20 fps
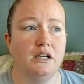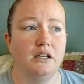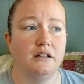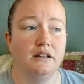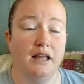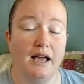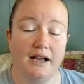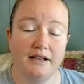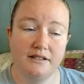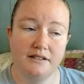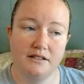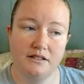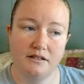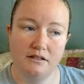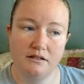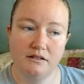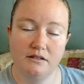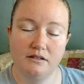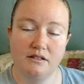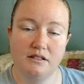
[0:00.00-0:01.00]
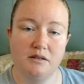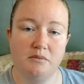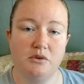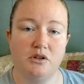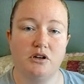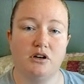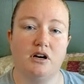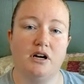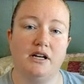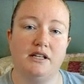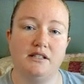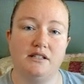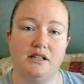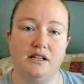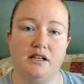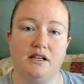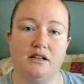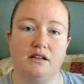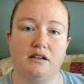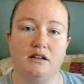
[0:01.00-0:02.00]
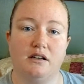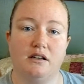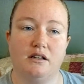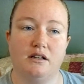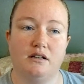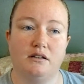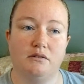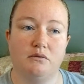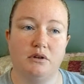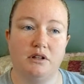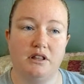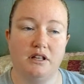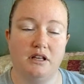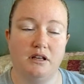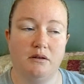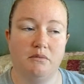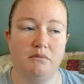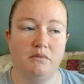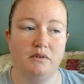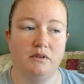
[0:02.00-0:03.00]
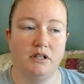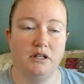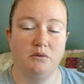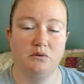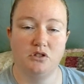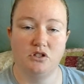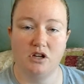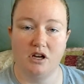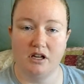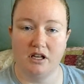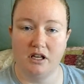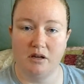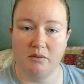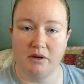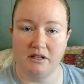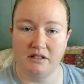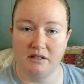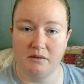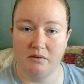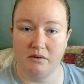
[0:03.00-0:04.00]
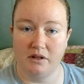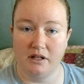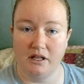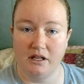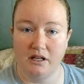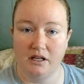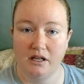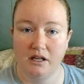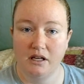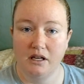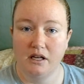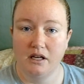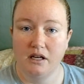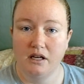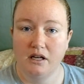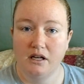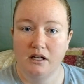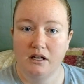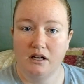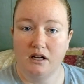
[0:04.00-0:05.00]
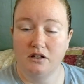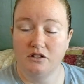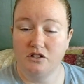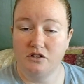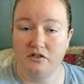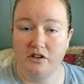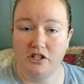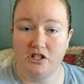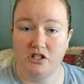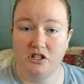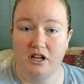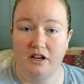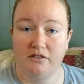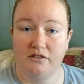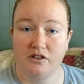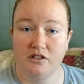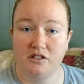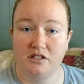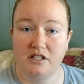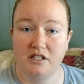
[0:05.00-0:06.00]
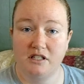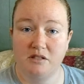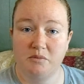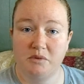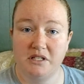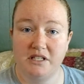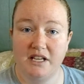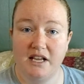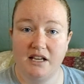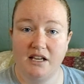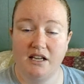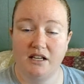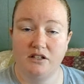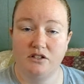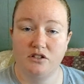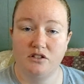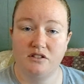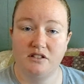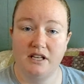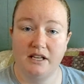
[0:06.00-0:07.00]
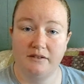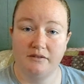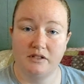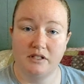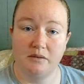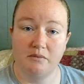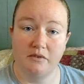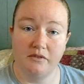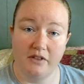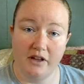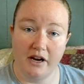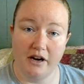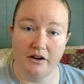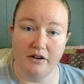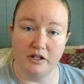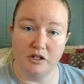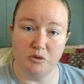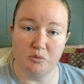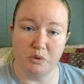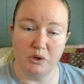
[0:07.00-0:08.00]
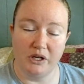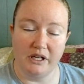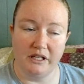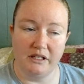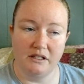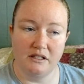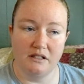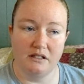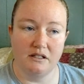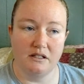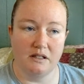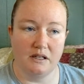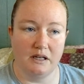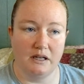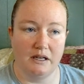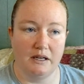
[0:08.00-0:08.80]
Last seminar I seen with him, he was talking about some of the conservation efforts he's been taking to save some of the heritage breeds.